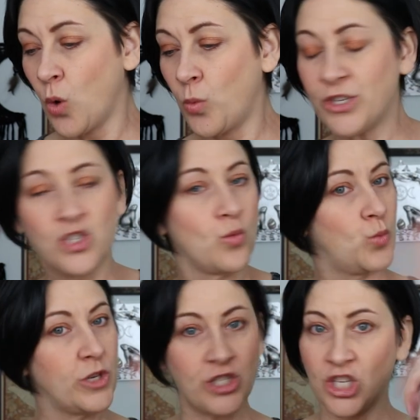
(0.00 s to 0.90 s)
We
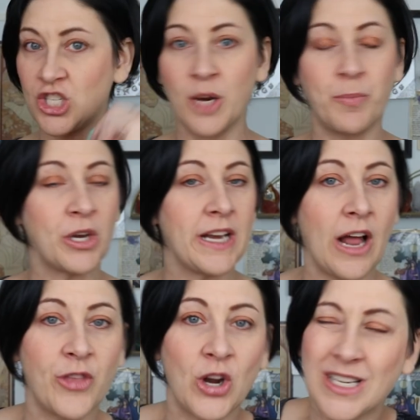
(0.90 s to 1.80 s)
was just going to put it
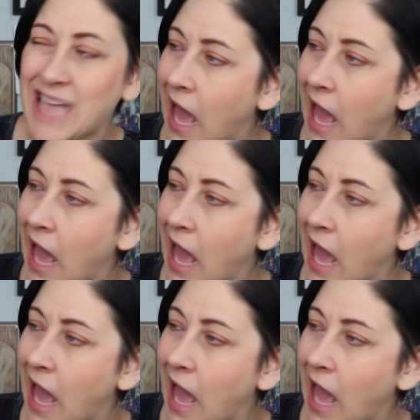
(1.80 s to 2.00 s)
out there because